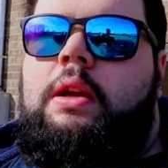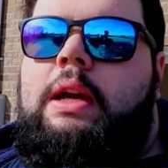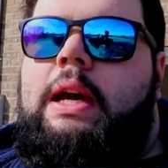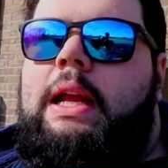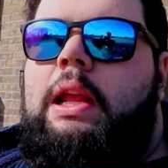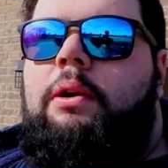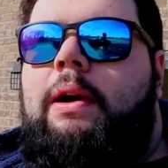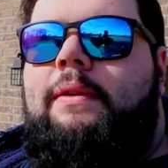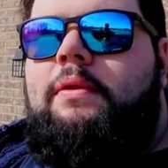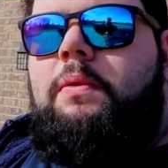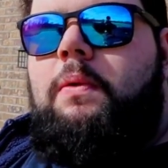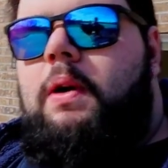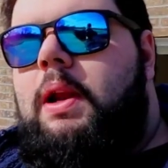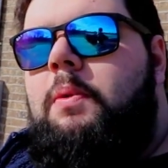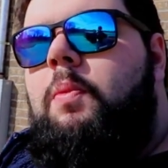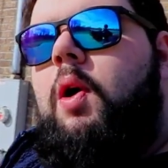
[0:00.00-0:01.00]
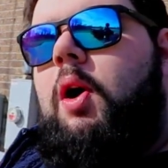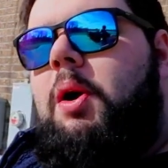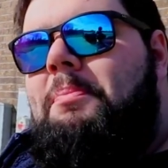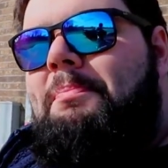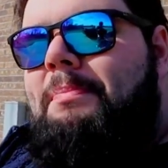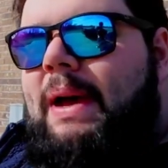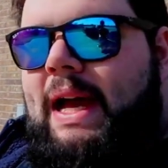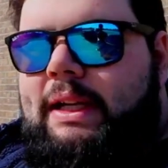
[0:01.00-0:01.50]
Hello everyone and
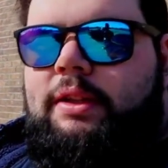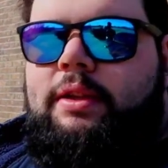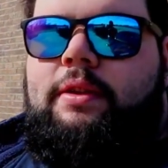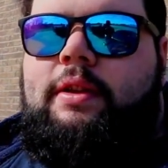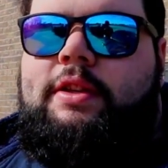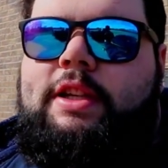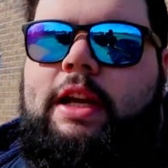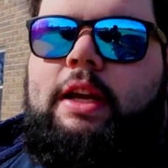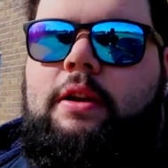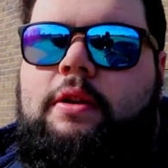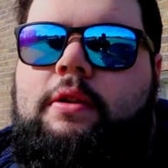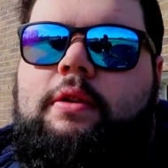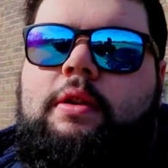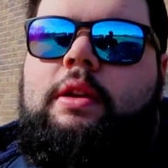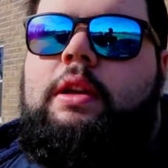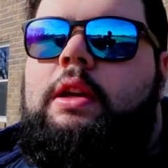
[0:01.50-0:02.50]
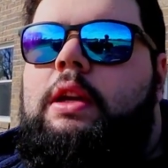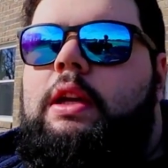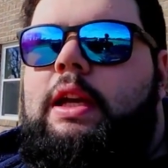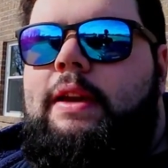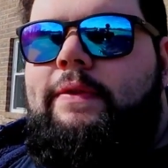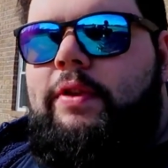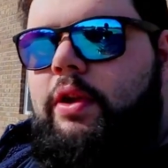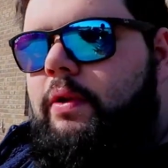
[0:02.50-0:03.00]
welcome back to the channel,
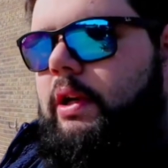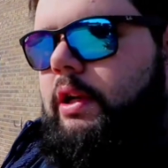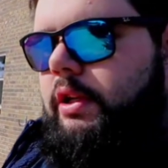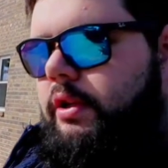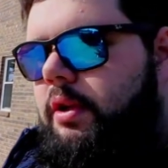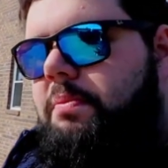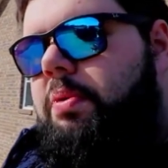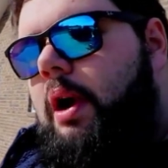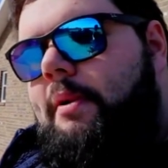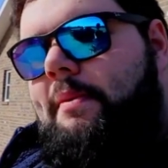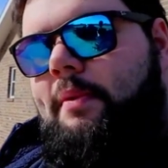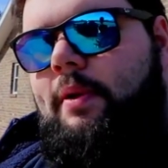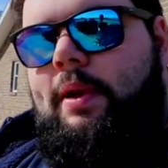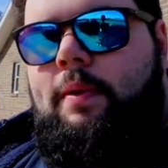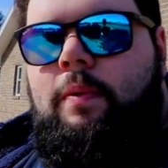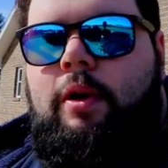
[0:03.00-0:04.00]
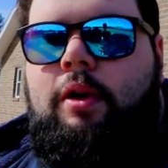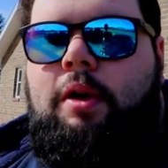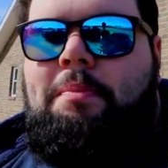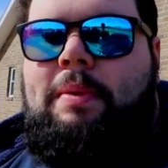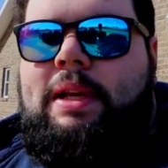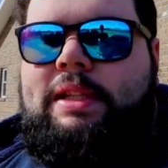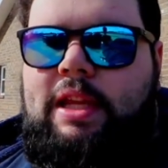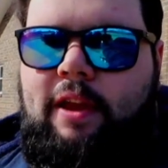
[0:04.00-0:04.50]
even though I should probably
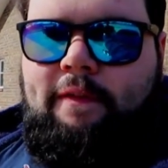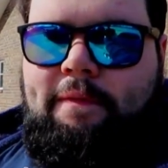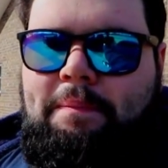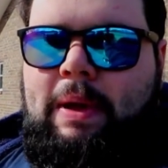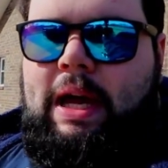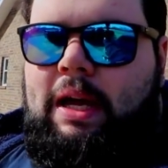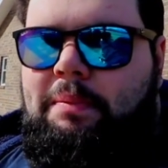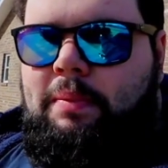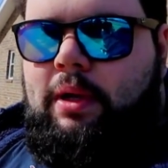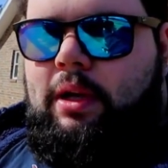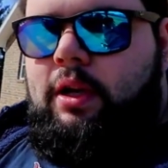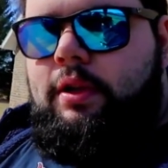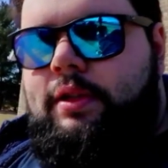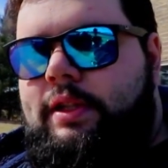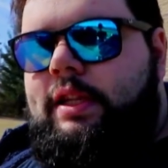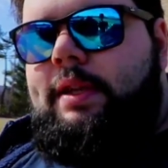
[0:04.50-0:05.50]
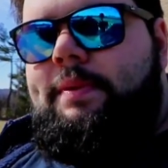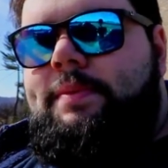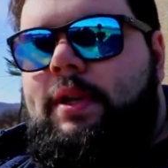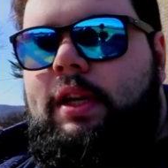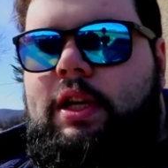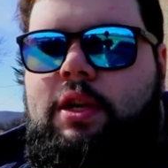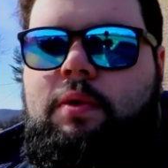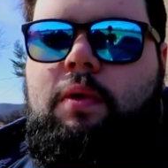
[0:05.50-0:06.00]
welcome myself back because it seems
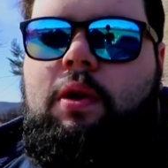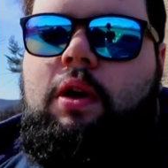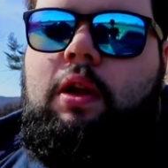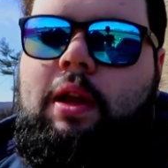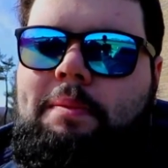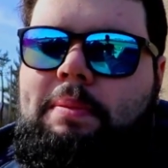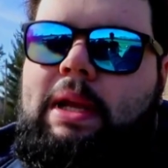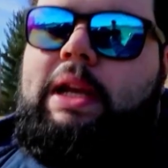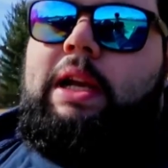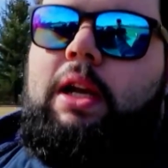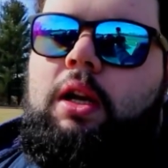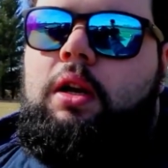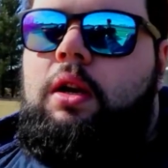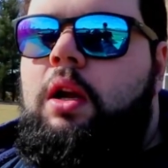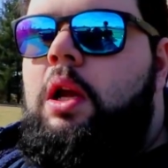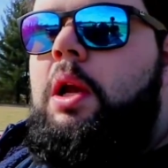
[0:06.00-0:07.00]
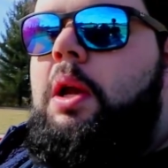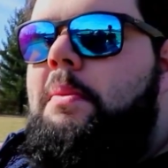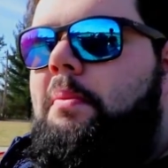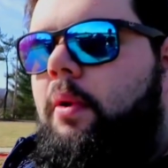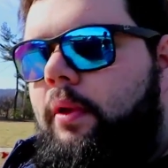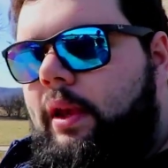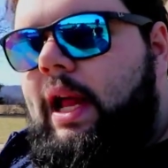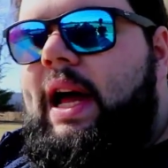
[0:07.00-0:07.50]
like you all have been here
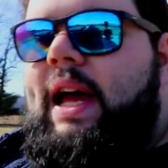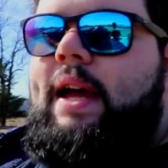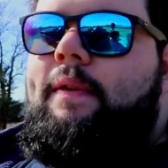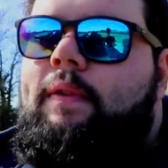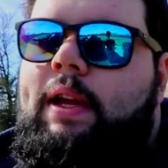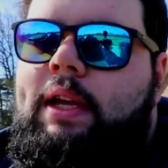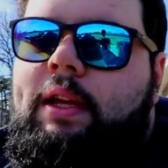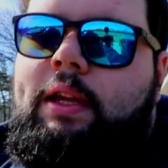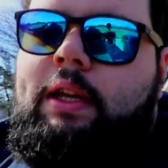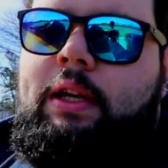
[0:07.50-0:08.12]
more than I have lately.